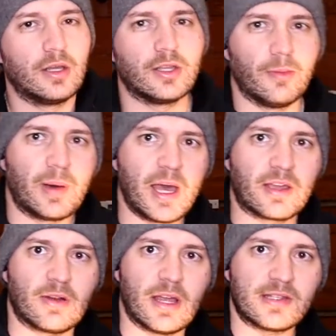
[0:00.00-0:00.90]
your
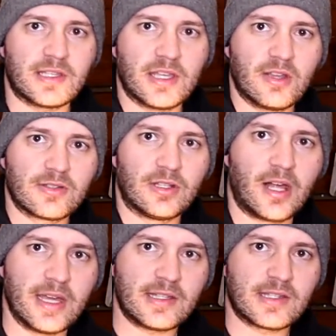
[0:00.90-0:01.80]
bike, right, see here's the
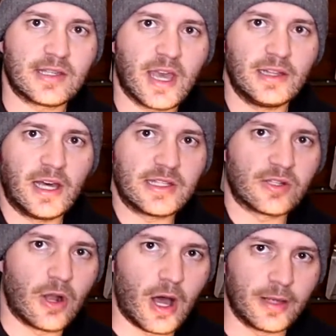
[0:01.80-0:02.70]
lights, headlights
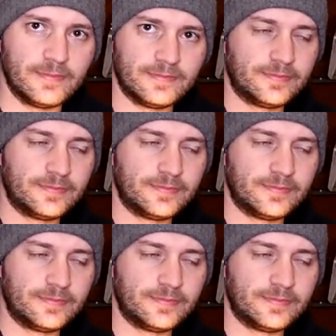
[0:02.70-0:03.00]
are on,